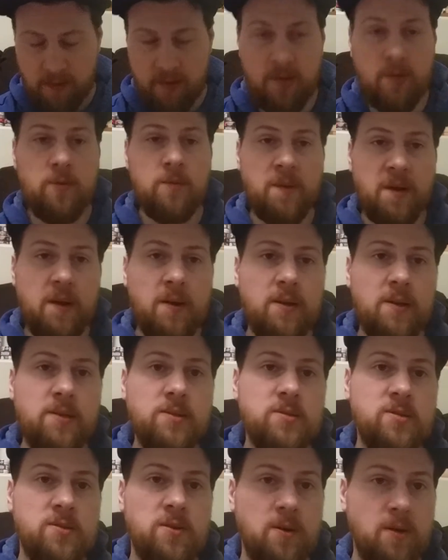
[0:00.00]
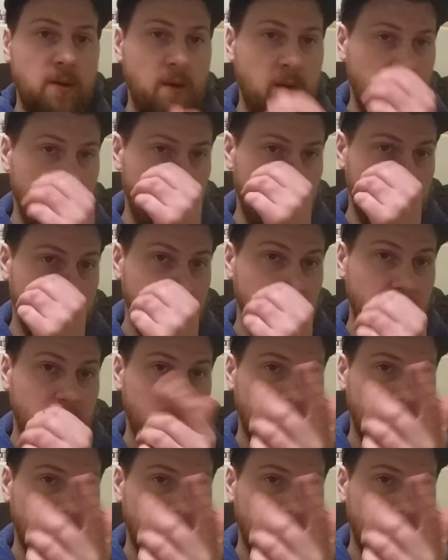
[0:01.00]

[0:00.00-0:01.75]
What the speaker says: you Americans are